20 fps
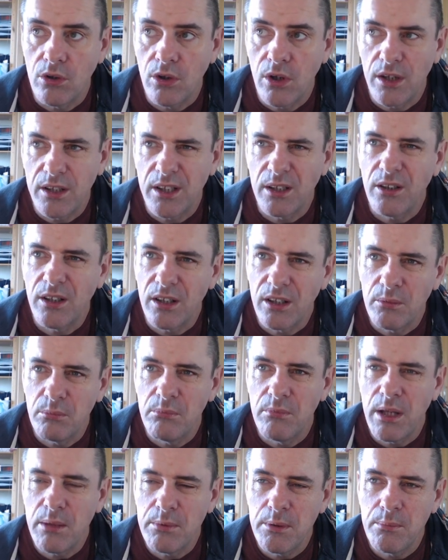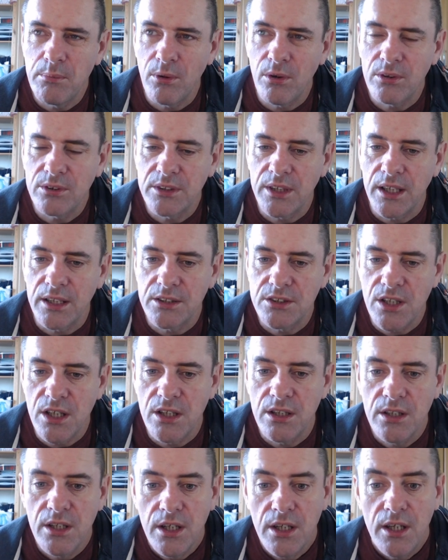I think maybe both dead,
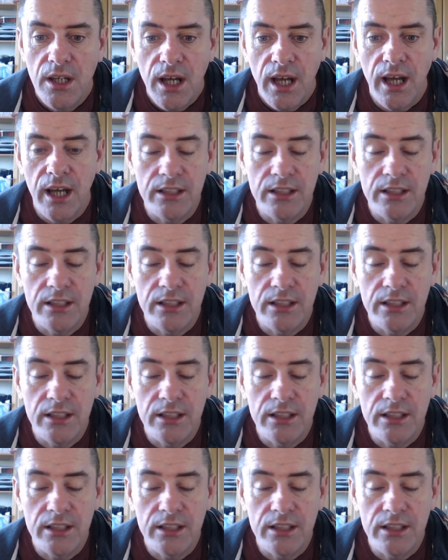yeah.